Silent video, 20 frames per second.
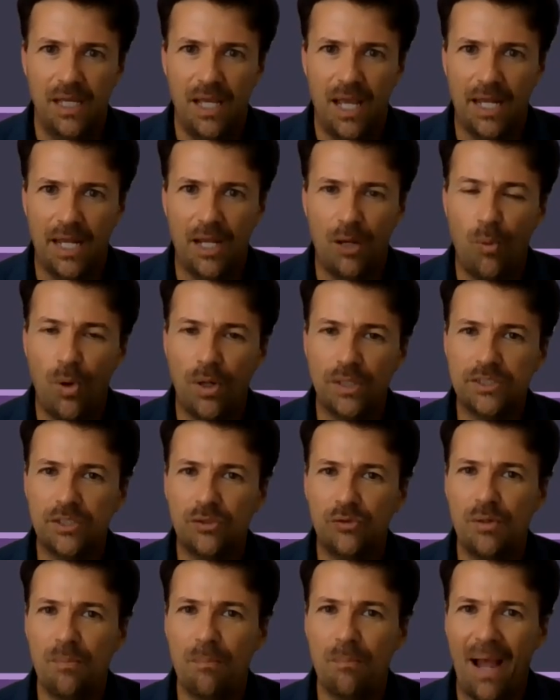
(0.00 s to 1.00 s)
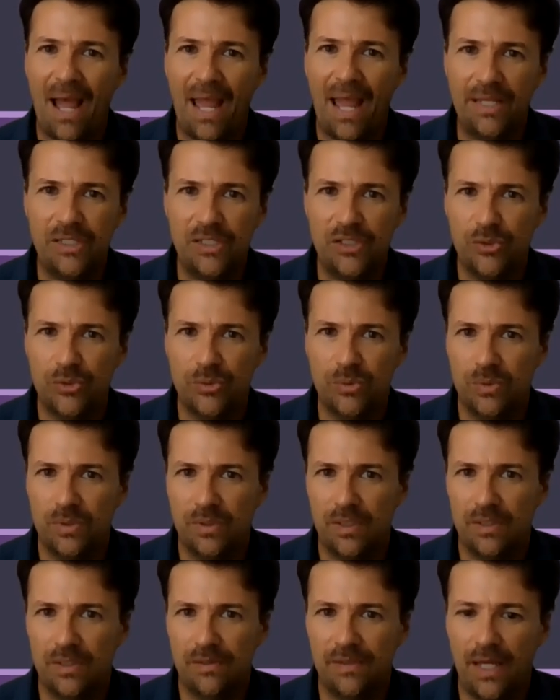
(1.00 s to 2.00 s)
And I want to remind you
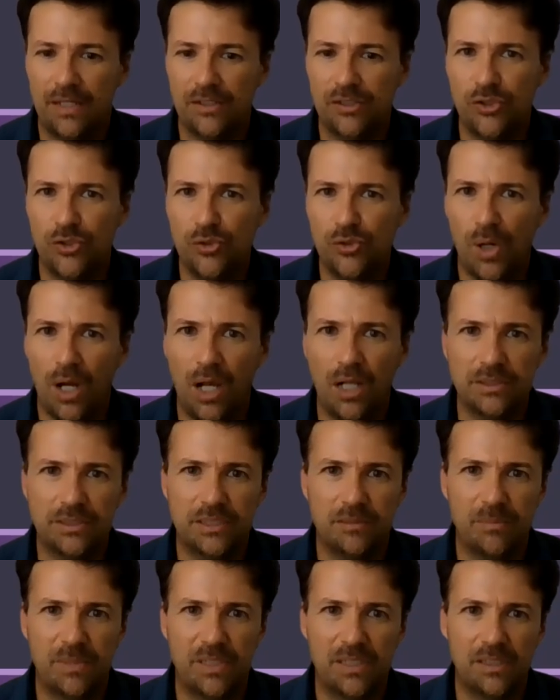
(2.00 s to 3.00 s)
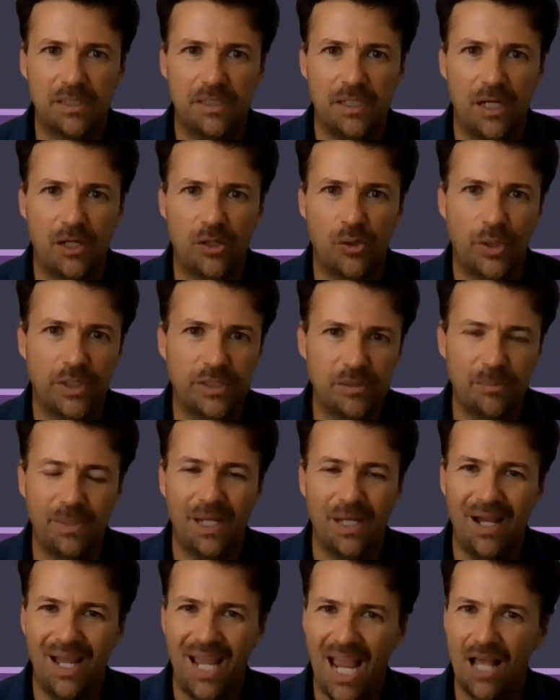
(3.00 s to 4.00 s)
that you ultimately are going to be
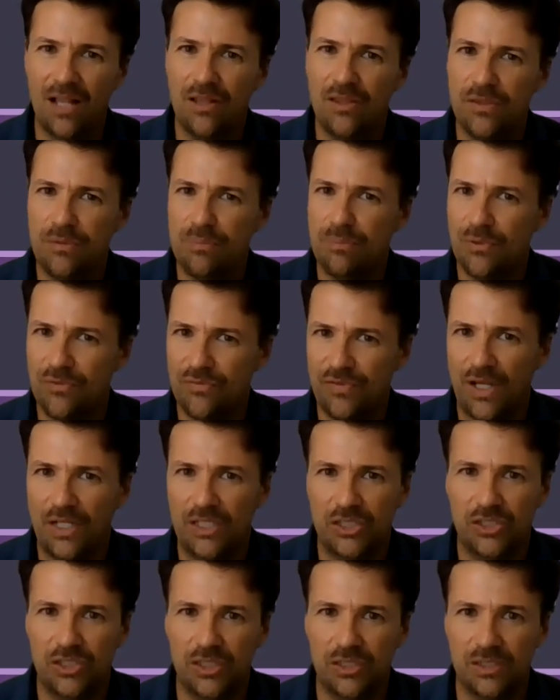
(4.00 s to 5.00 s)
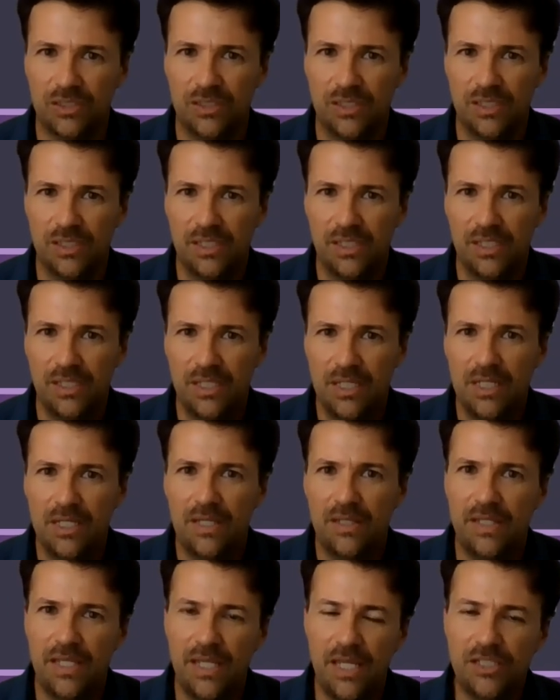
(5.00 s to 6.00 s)
a health professional.
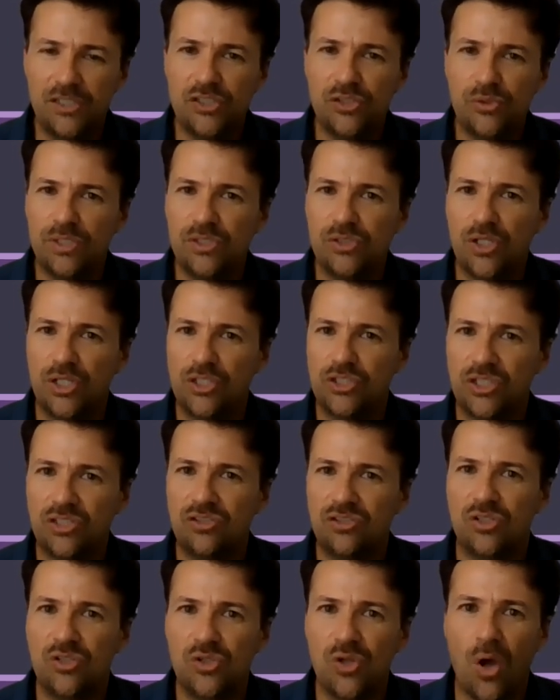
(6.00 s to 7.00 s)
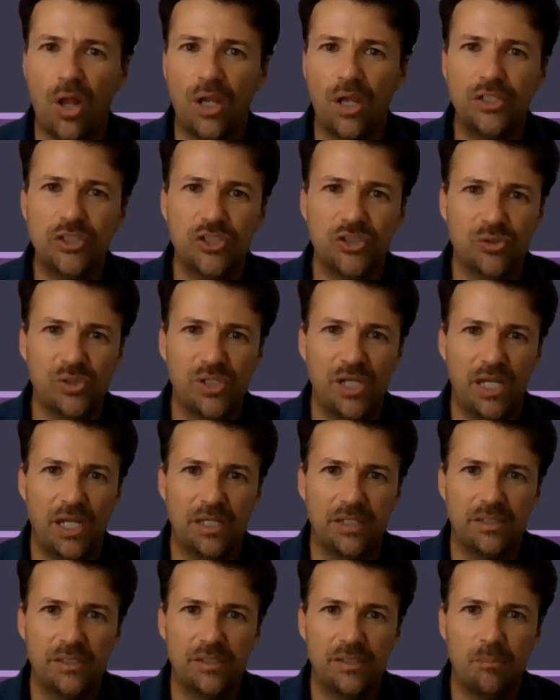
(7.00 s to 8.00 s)
The issue is not just the knowledge you gain,
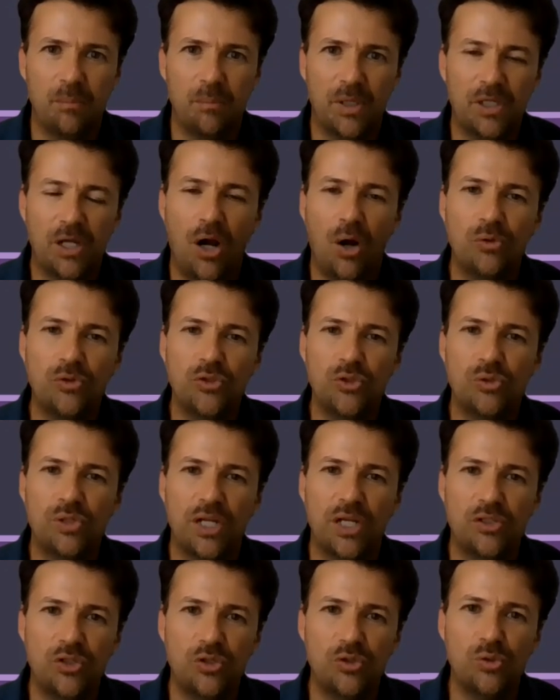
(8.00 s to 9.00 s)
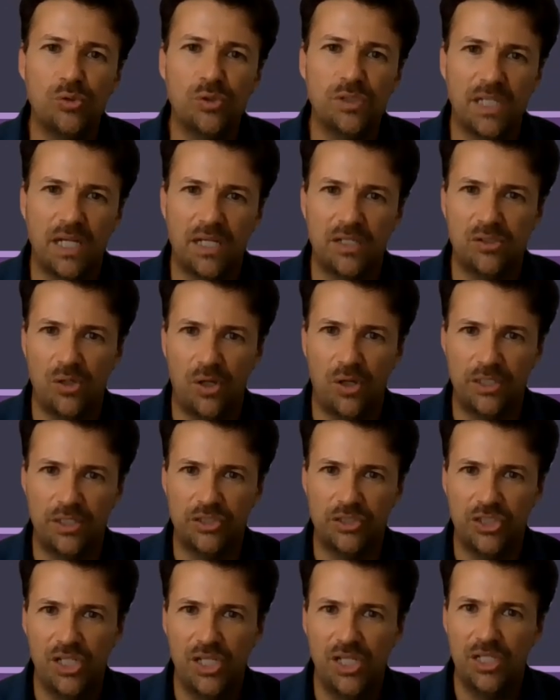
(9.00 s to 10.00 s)
but how you can use that
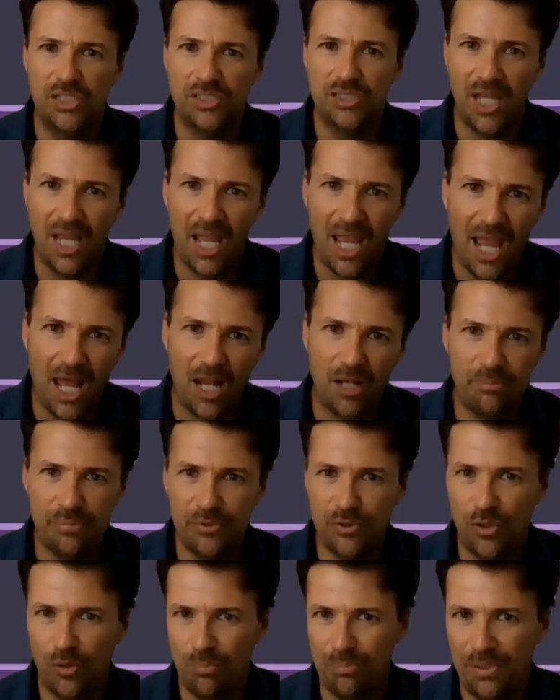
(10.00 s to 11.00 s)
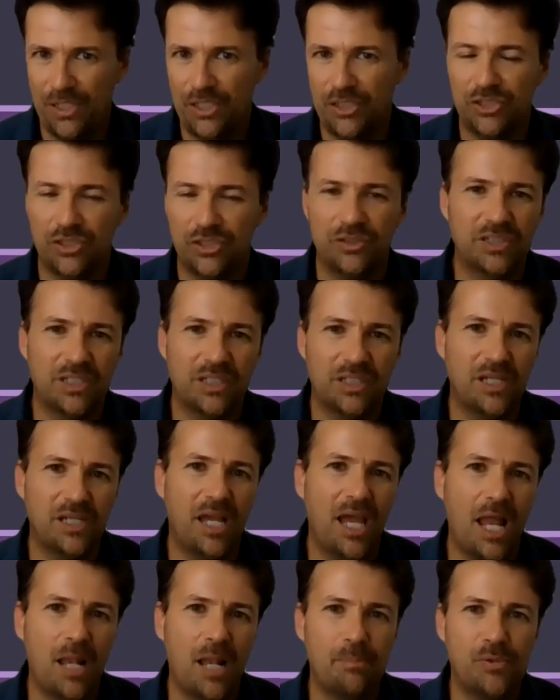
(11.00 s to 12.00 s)
knowledge to help your patients and to
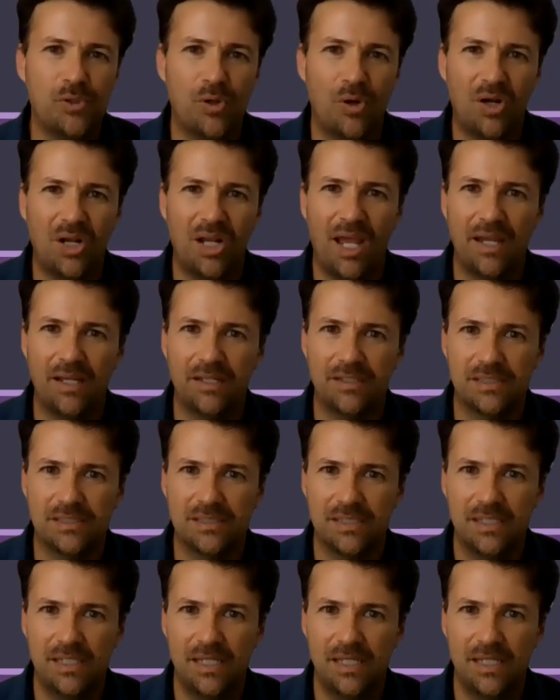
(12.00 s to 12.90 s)
help your clients.